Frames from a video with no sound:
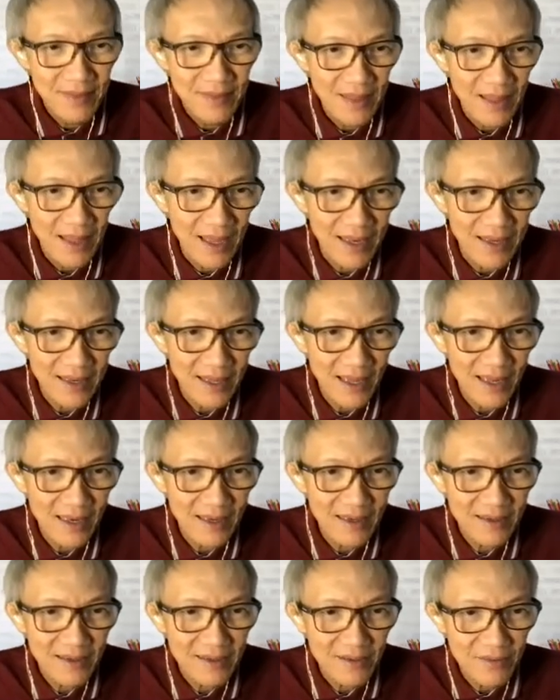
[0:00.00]
And
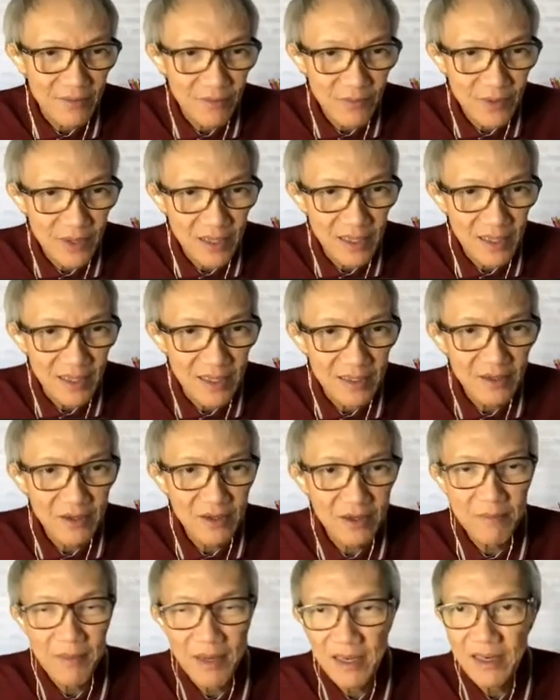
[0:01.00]
then we
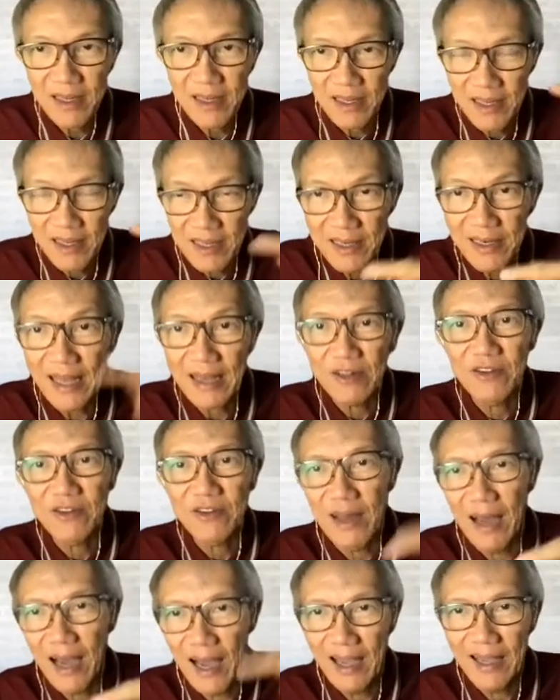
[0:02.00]
increment the index
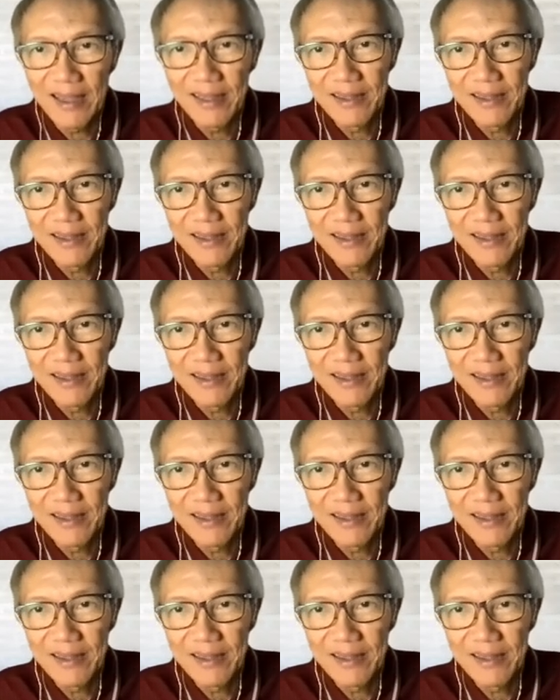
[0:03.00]
I,